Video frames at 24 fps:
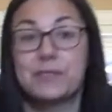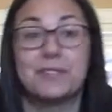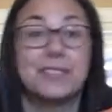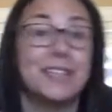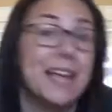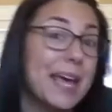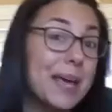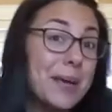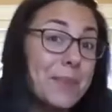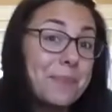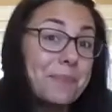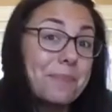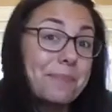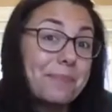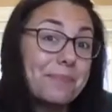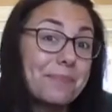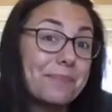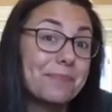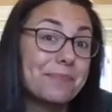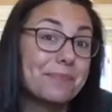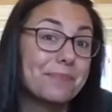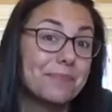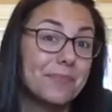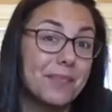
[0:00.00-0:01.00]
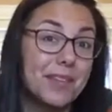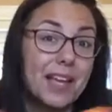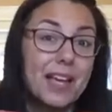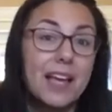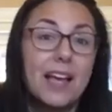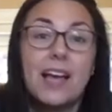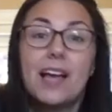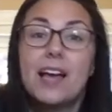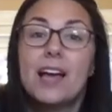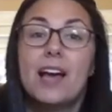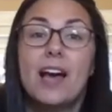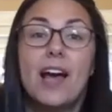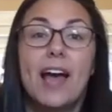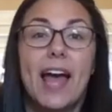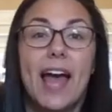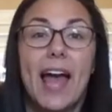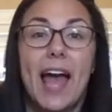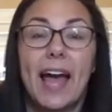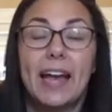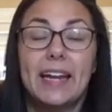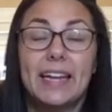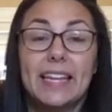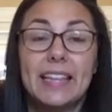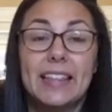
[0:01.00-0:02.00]
of tape
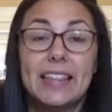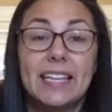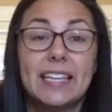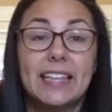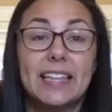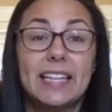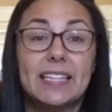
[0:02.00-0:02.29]
anything